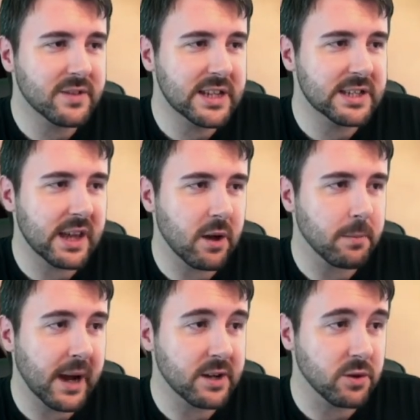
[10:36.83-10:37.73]
detail
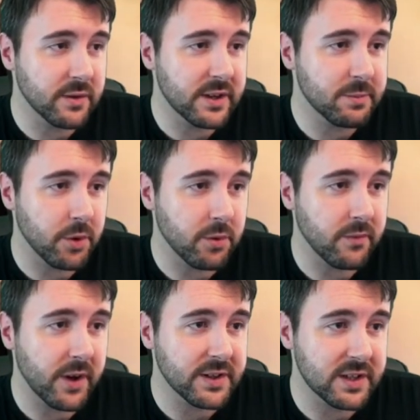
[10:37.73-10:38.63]
packed on this model
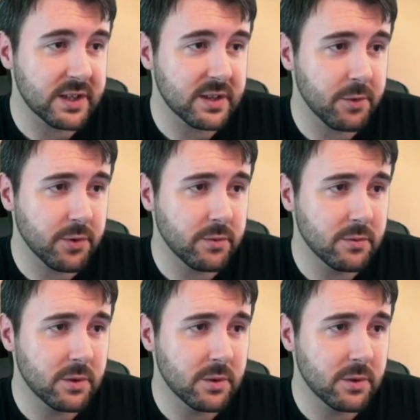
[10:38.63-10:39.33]
versus this model.